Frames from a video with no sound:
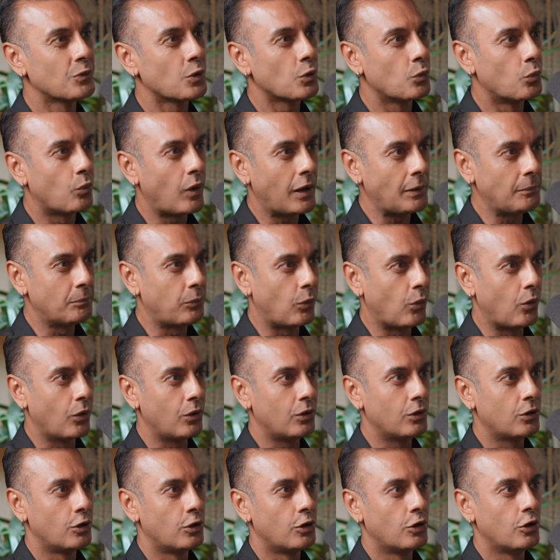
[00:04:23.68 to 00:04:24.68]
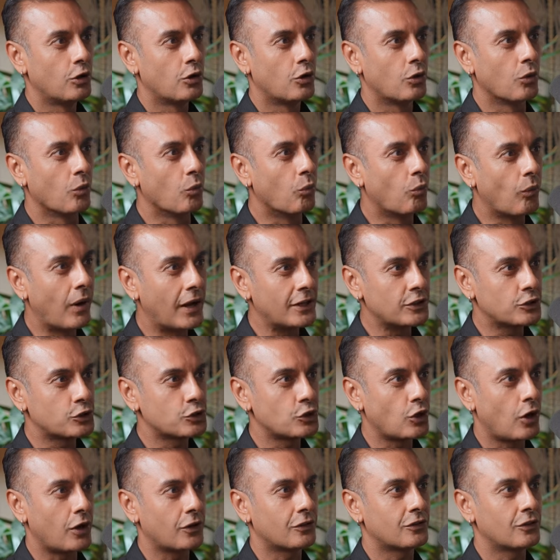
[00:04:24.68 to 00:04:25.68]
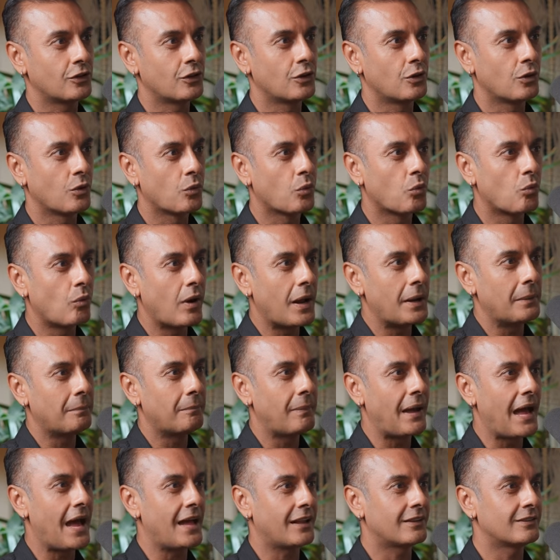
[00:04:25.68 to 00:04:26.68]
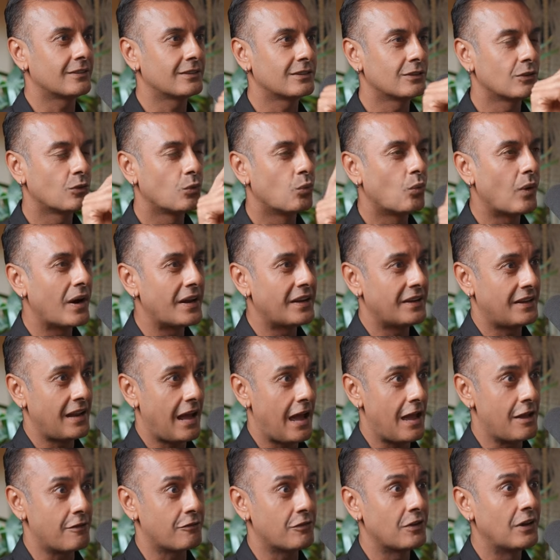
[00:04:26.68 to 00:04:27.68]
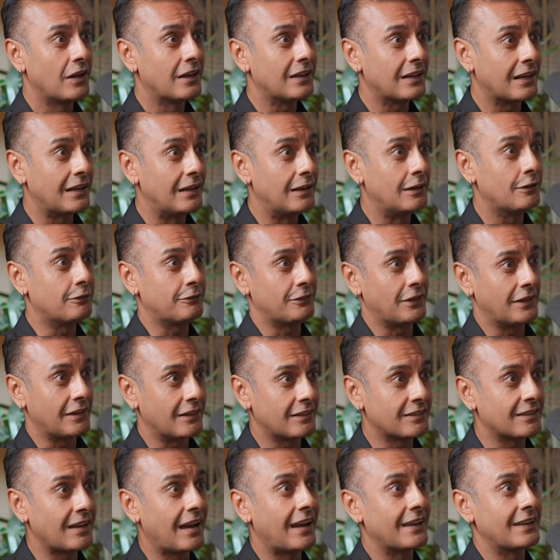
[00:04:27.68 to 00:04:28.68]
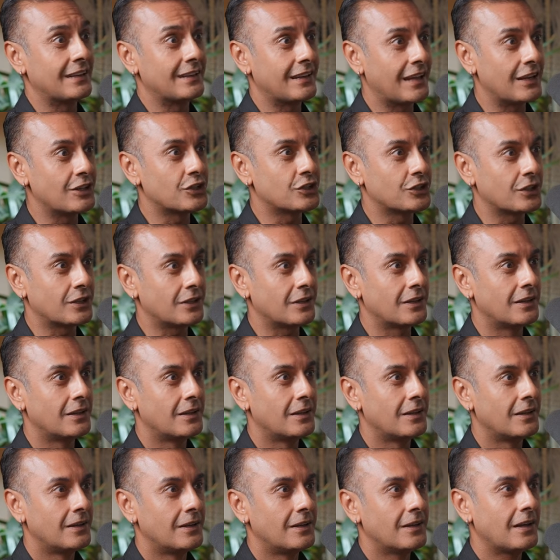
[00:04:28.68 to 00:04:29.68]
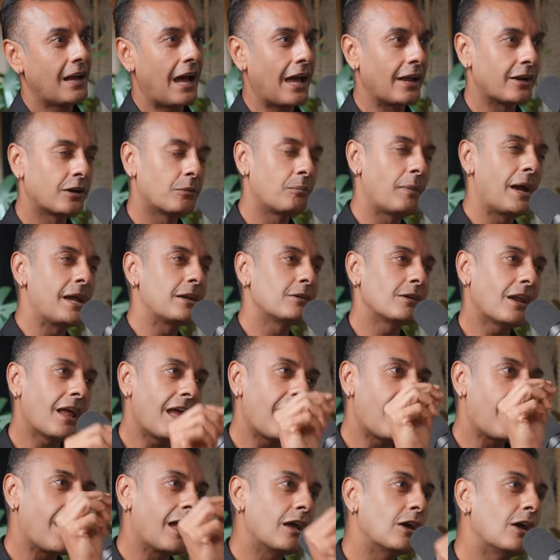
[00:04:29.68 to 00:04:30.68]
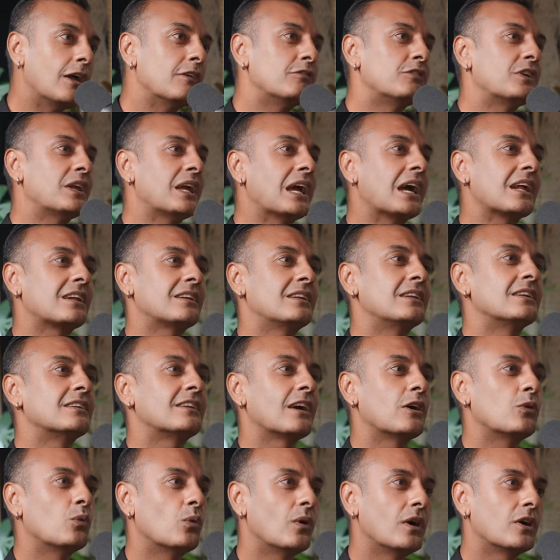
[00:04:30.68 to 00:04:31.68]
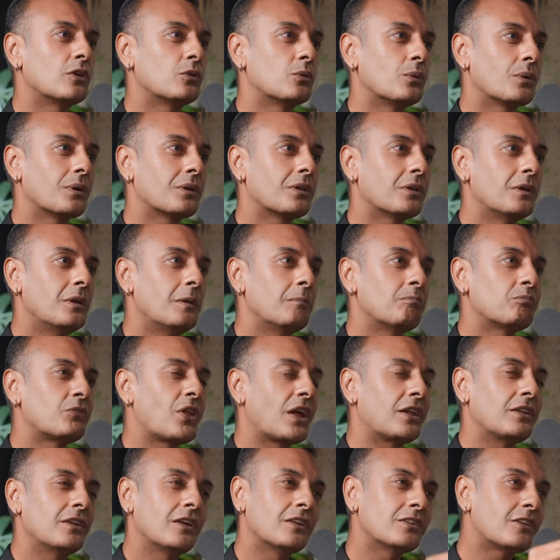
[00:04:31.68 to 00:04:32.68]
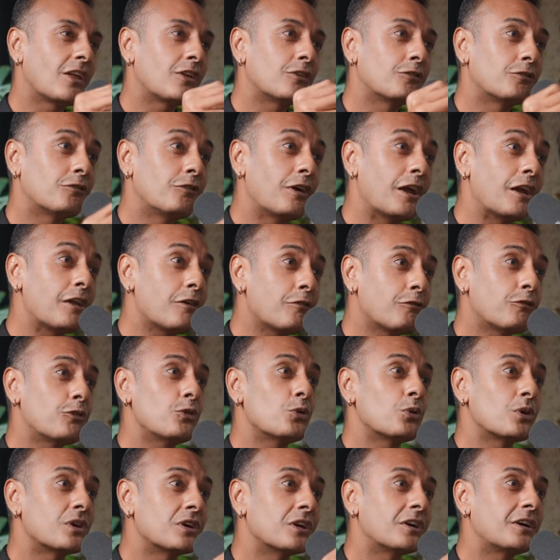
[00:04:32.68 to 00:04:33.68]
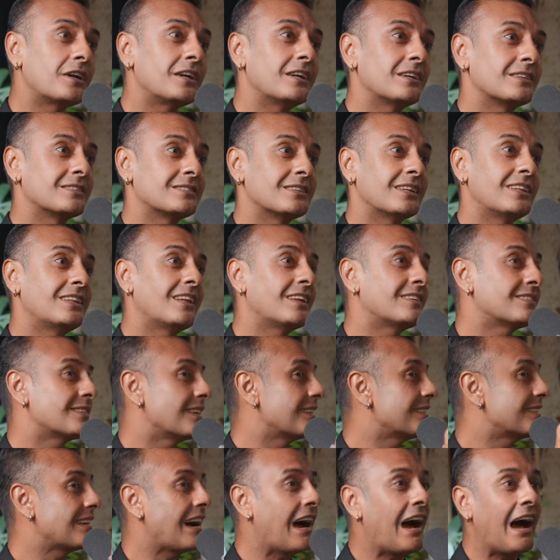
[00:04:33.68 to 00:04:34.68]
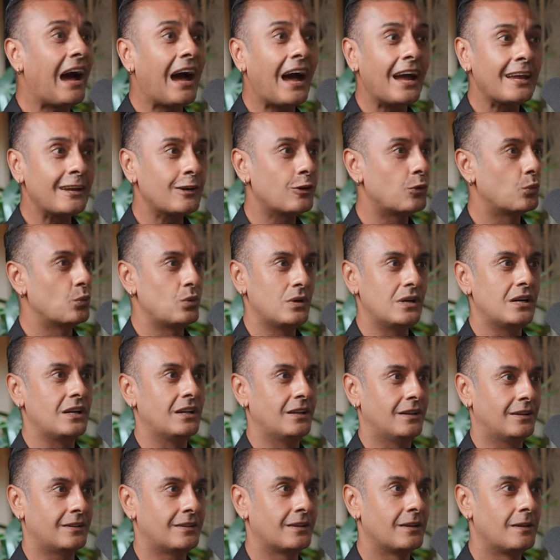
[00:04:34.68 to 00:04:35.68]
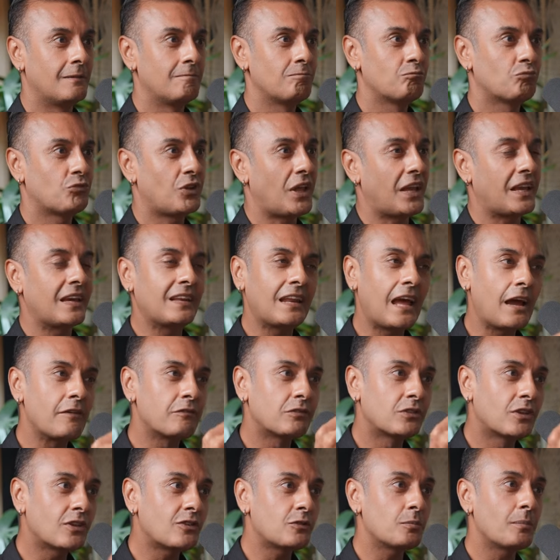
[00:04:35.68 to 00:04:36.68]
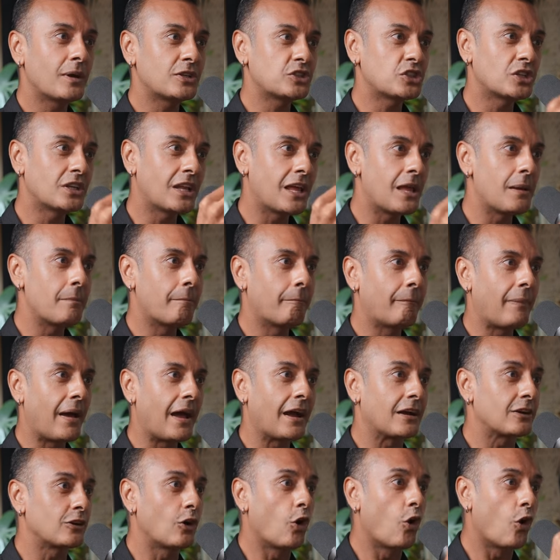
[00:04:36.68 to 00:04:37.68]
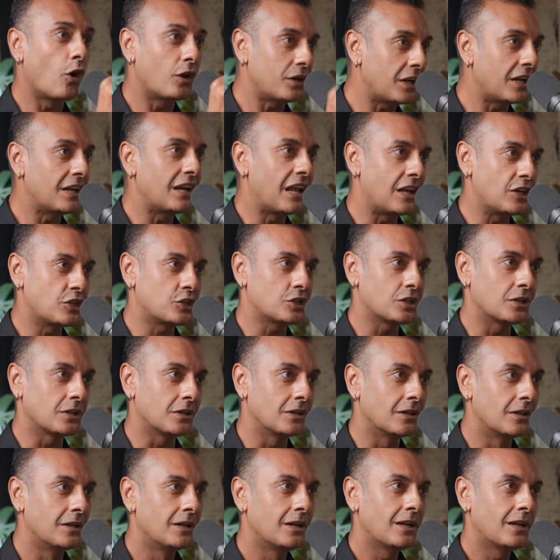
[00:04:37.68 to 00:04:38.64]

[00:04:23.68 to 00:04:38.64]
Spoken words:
One ball, one shot, one bat, one dive can lift an entire nation. I remind every athlete I work with that there's very few careers in this entire world that can have this much an impact on a nation